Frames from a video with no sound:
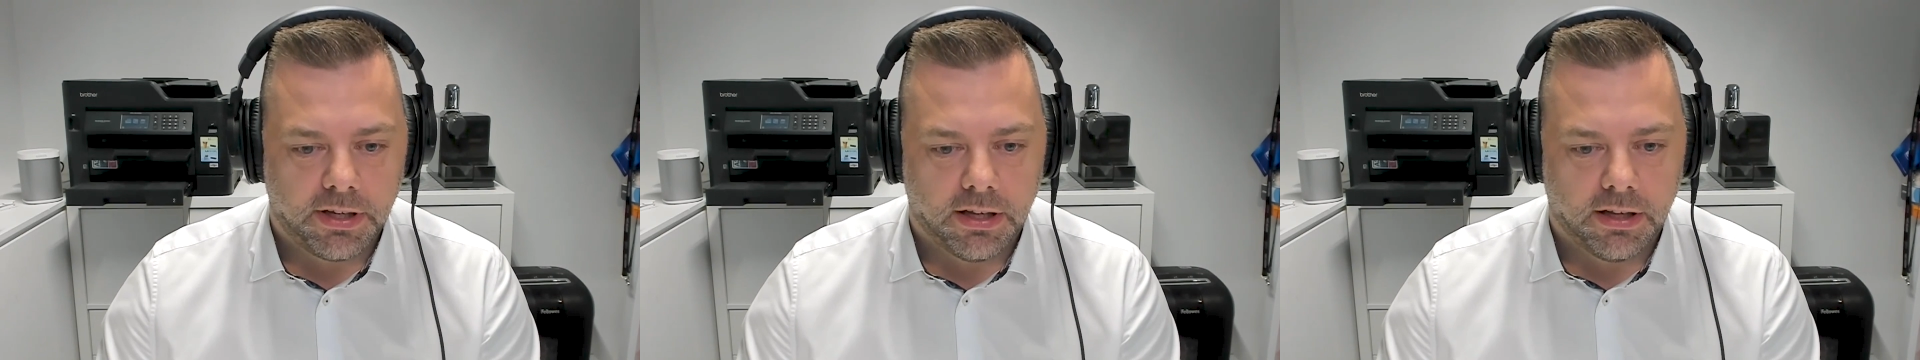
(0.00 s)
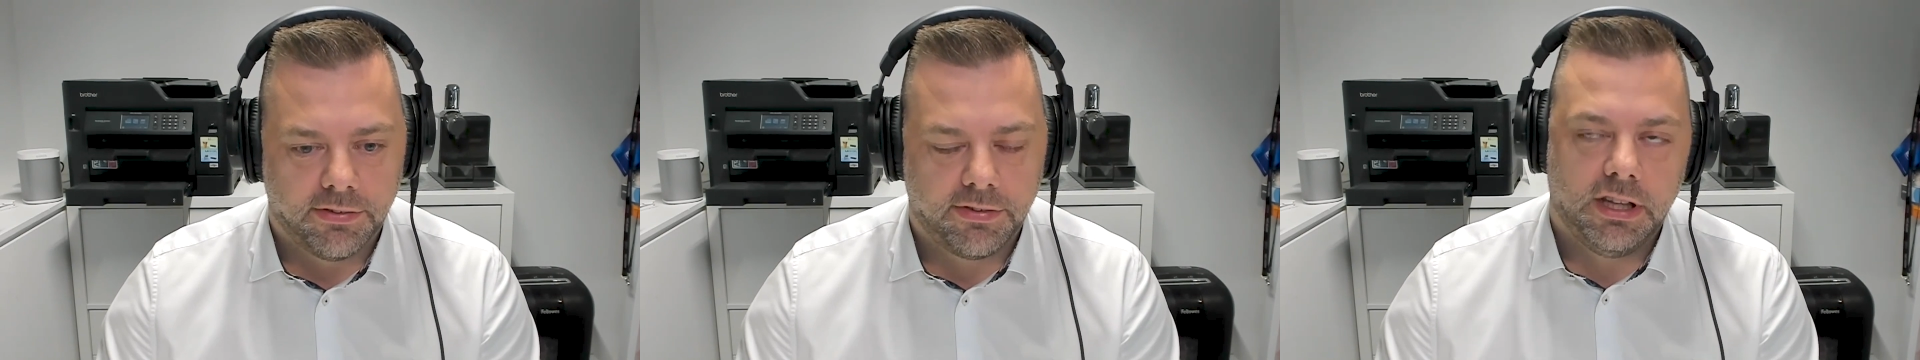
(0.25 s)

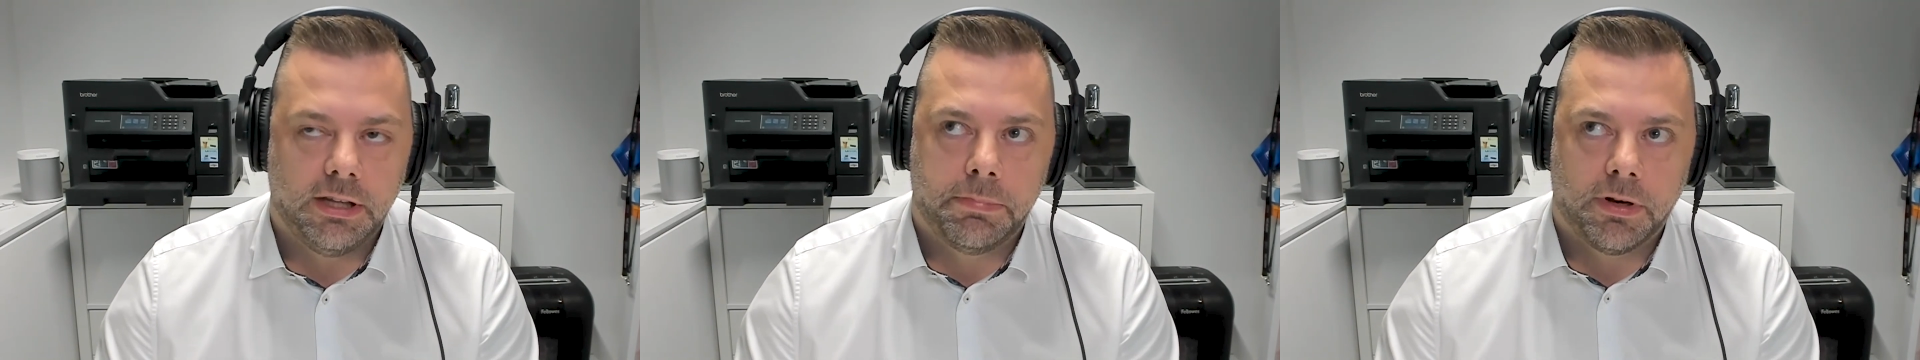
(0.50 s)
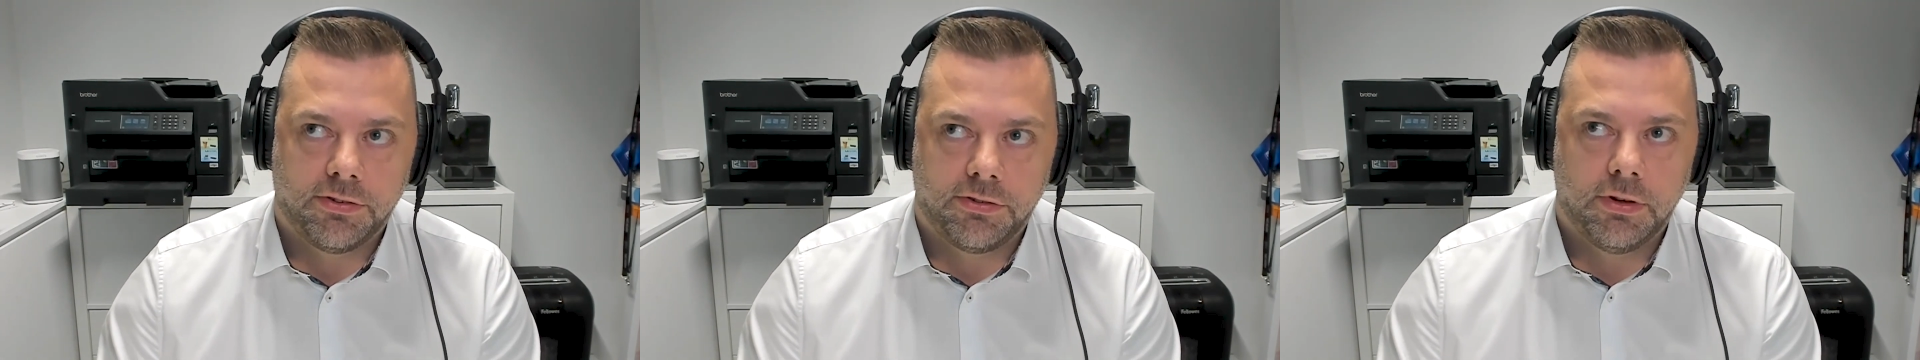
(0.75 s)
else. In the
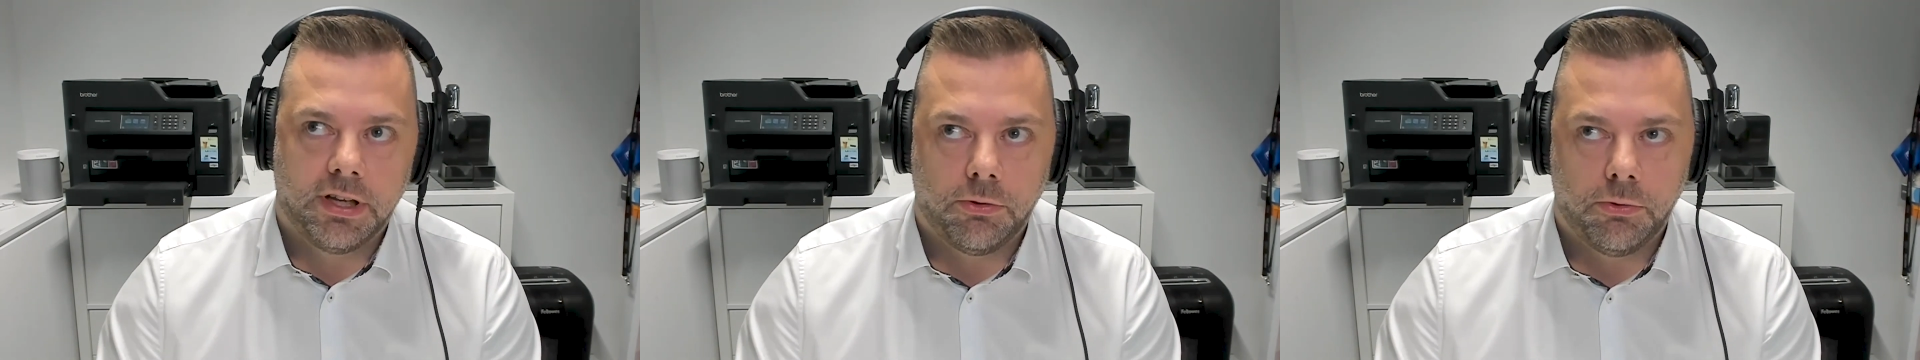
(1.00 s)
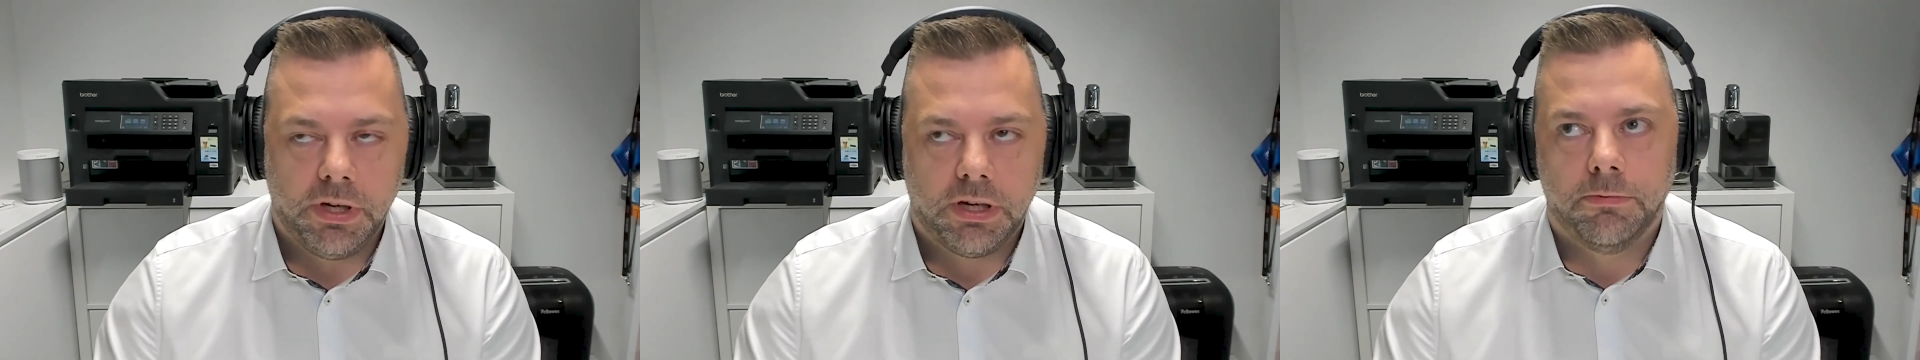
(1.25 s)
past, you had to
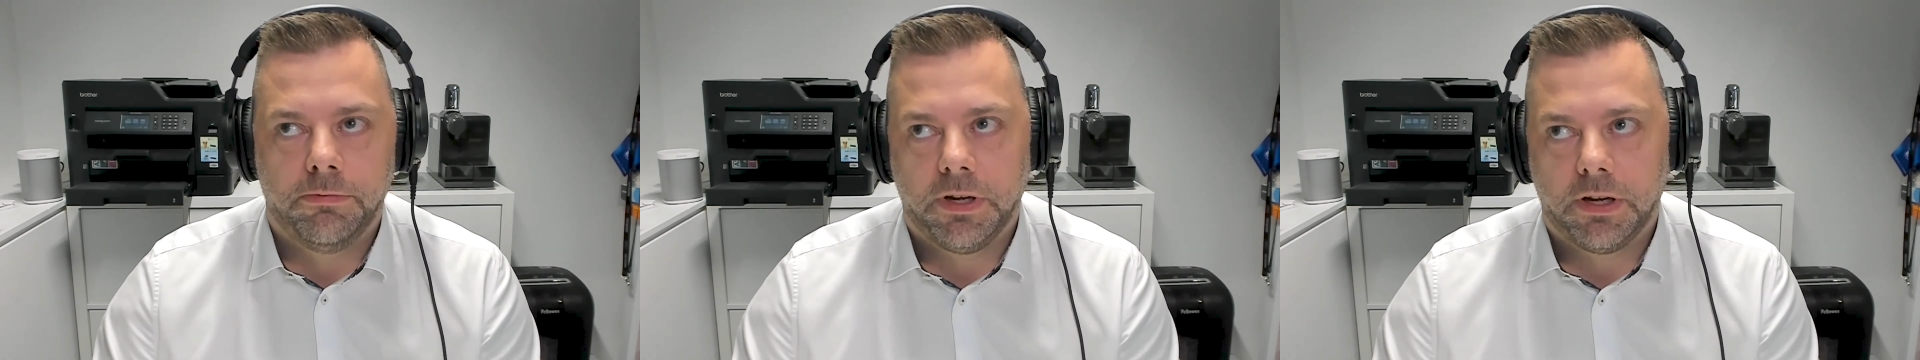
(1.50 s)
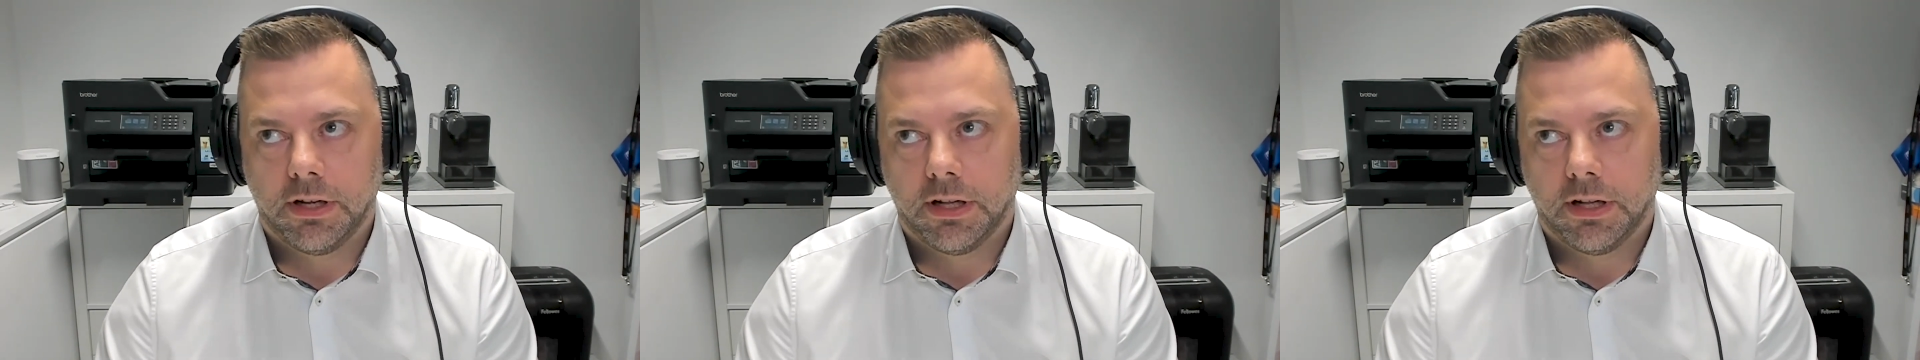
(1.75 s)
reconfigure